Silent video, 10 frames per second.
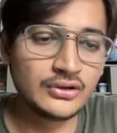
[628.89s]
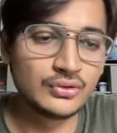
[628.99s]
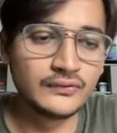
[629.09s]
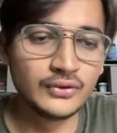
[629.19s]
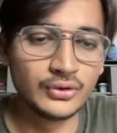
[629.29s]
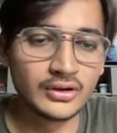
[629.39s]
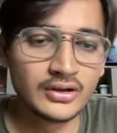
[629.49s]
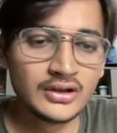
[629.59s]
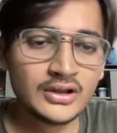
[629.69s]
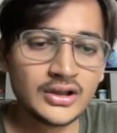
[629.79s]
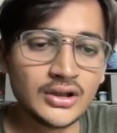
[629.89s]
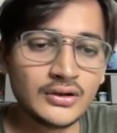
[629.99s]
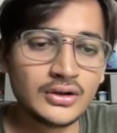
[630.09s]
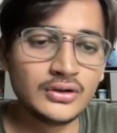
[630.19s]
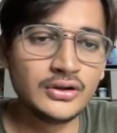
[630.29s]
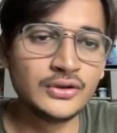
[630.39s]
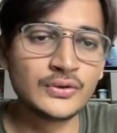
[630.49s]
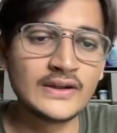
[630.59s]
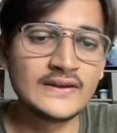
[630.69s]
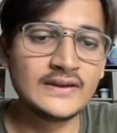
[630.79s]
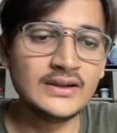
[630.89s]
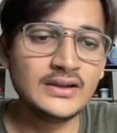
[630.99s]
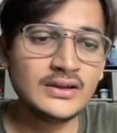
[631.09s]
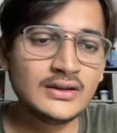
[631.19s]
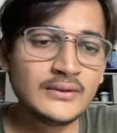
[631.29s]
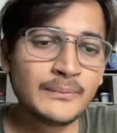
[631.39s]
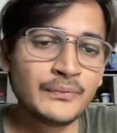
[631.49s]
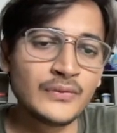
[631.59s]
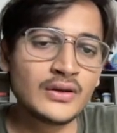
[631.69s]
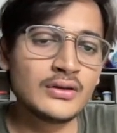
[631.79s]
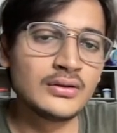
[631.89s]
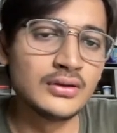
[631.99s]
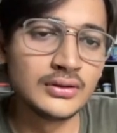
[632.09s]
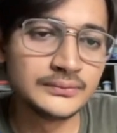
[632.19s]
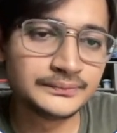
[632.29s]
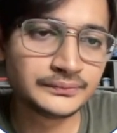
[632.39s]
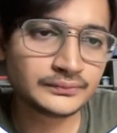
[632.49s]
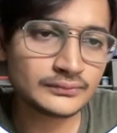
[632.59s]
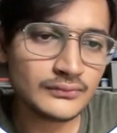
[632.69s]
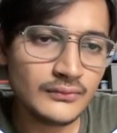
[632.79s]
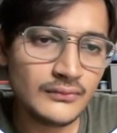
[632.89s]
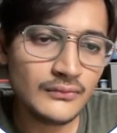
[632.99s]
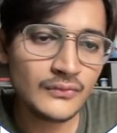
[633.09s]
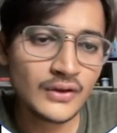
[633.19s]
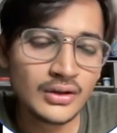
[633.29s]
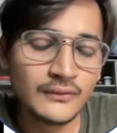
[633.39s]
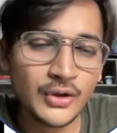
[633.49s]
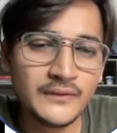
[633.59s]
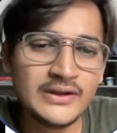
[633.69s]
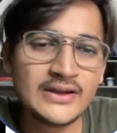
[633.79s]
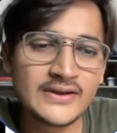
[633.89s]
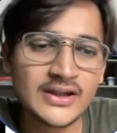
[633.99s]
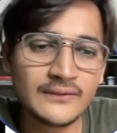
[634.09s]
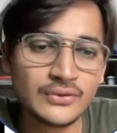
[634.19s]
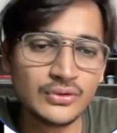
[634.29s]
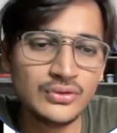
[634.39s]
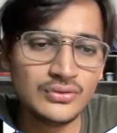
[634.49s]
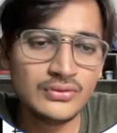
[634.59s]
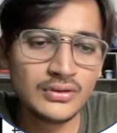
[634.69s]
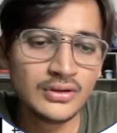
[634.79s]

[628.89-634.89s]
4. Now you can see uh, what we just have to do.